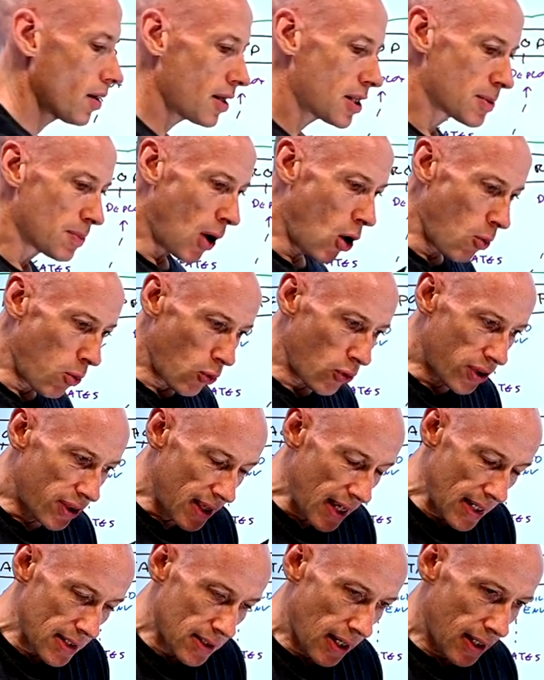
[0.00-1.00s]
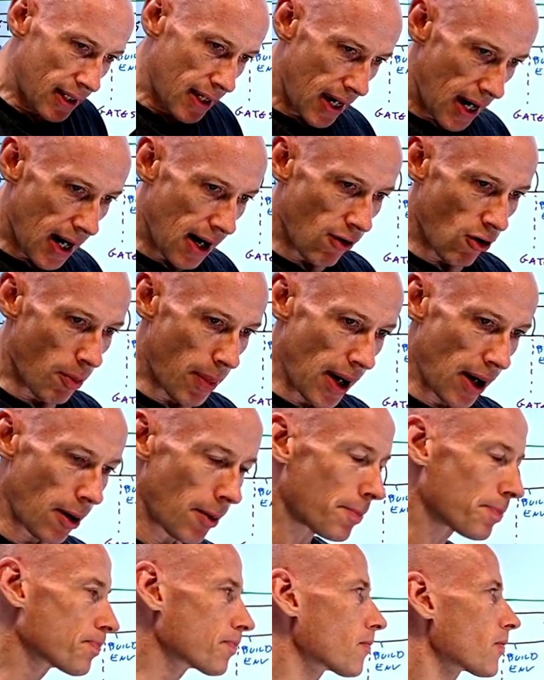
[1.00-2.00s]
there's multiple things I care
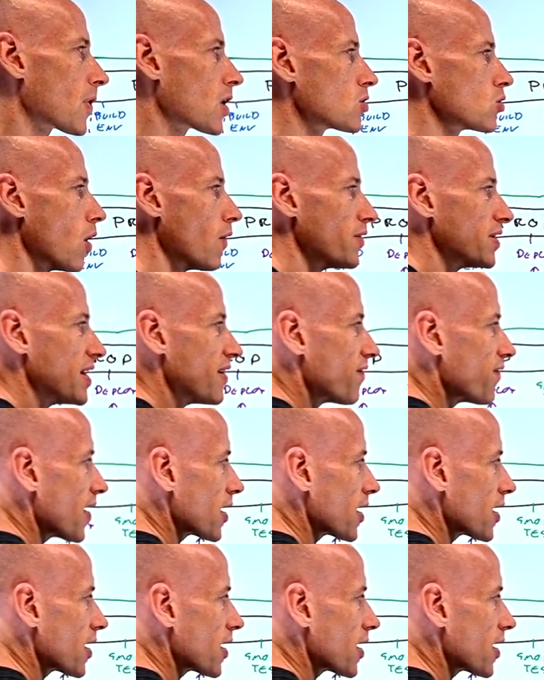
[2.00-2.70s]
about. So obviously